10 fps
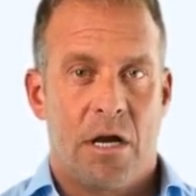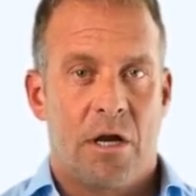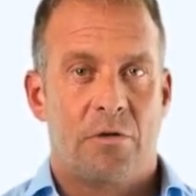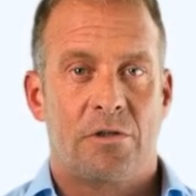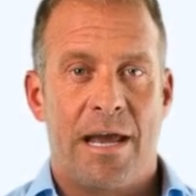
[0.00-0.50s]

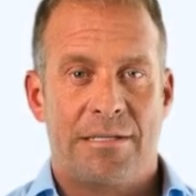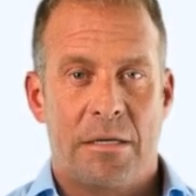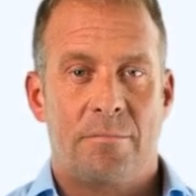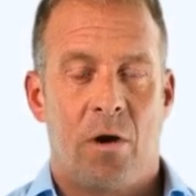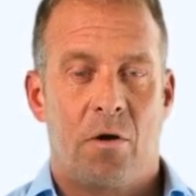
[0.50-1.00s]
Your
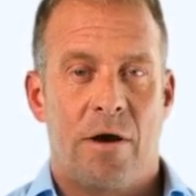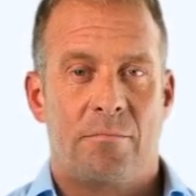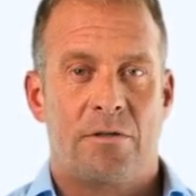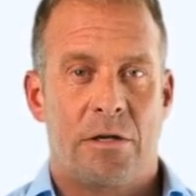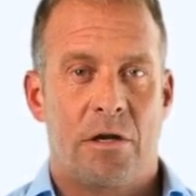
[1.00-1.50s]
testing program
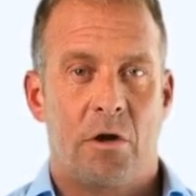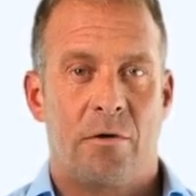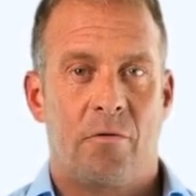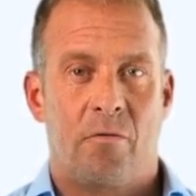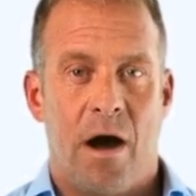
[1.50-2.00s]
should include a
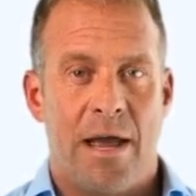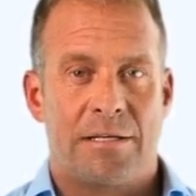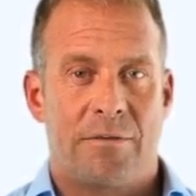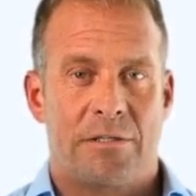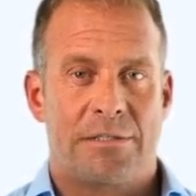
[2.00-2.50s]

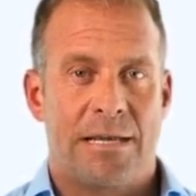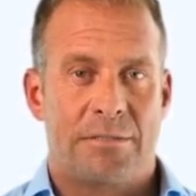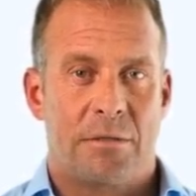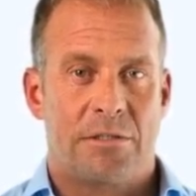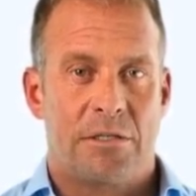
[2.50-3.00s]
variety of
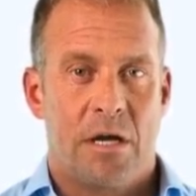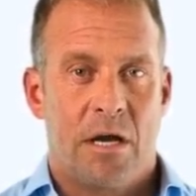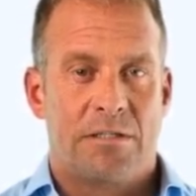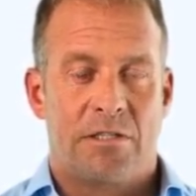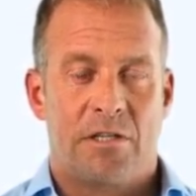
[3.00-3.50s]
assessments,
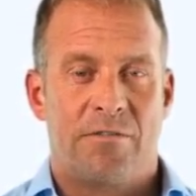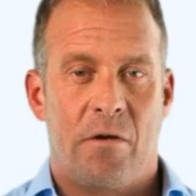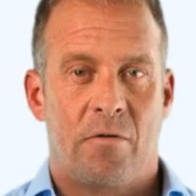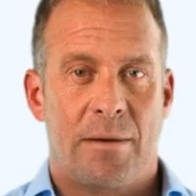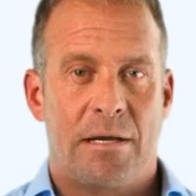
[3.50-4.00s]
such as
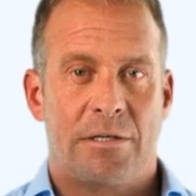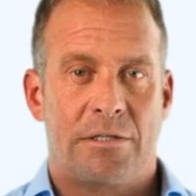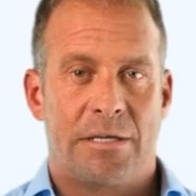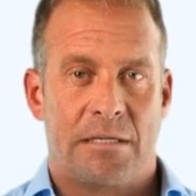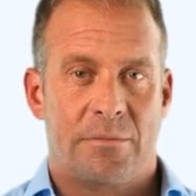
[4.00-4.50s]
vulnerability
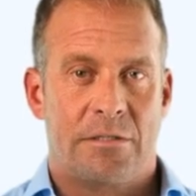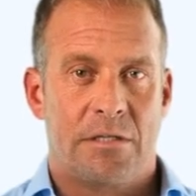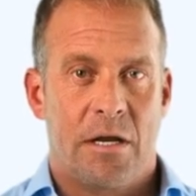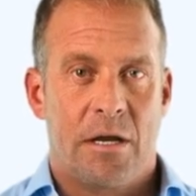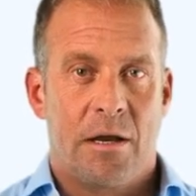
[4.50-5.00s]
assessments,
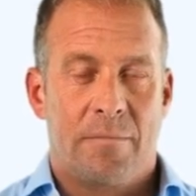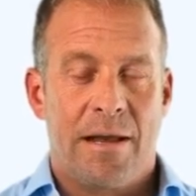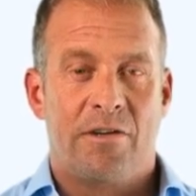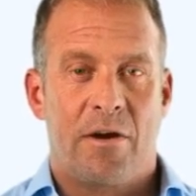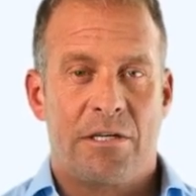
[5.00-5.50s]

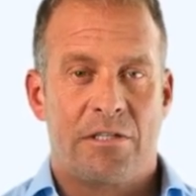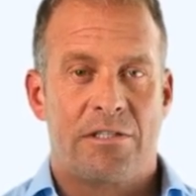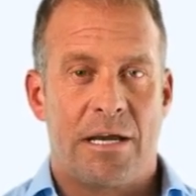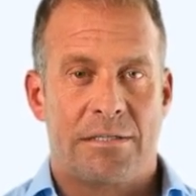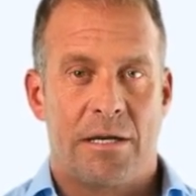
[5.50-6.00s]
penetration
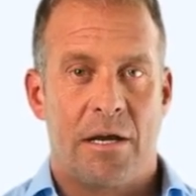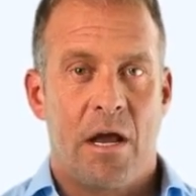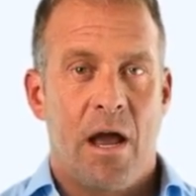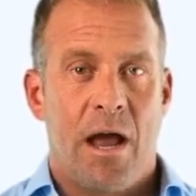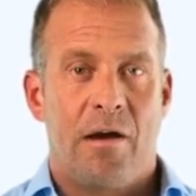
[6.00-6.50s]
testing,
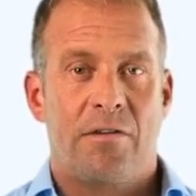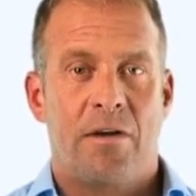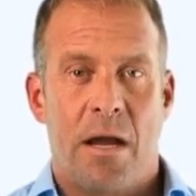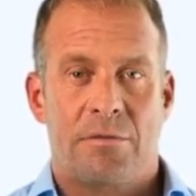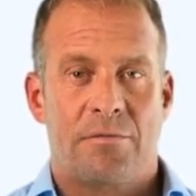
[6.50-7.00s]
and other
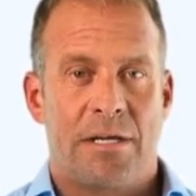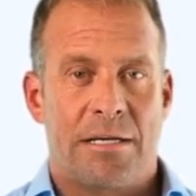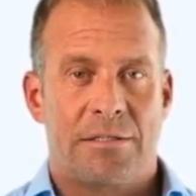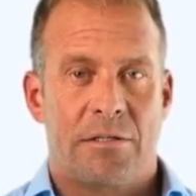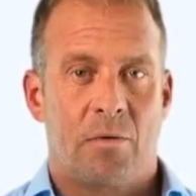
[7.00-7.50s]
types of
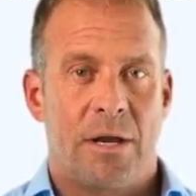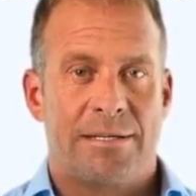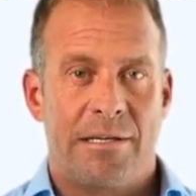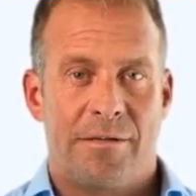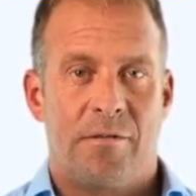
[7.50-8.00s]
testing to
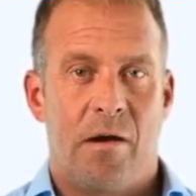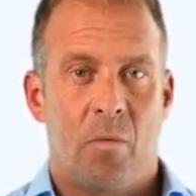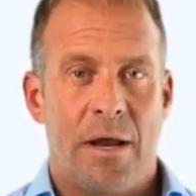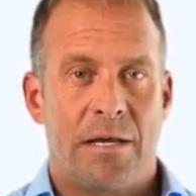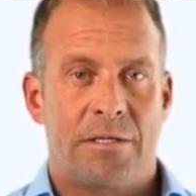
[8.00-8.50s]
identify
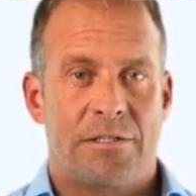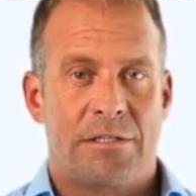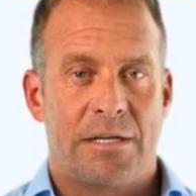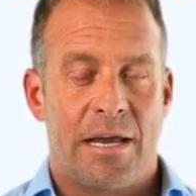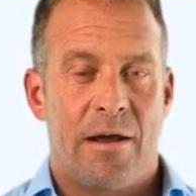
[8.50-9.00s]

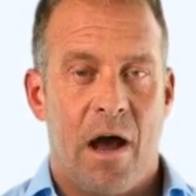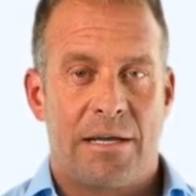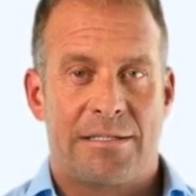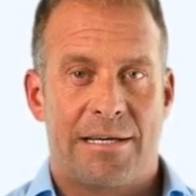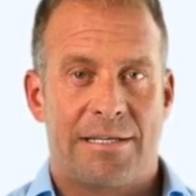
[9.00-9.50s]
weaknesses in
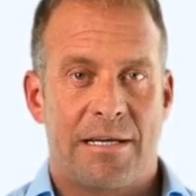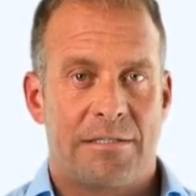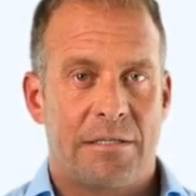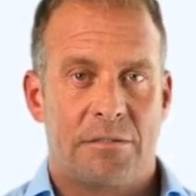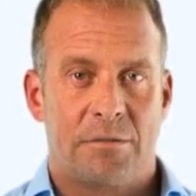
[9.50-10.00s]
ICT
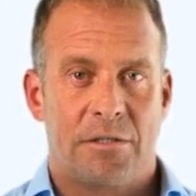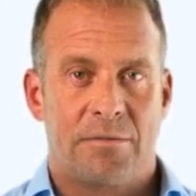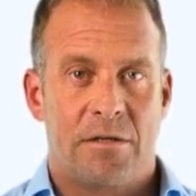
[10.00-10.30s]
systems.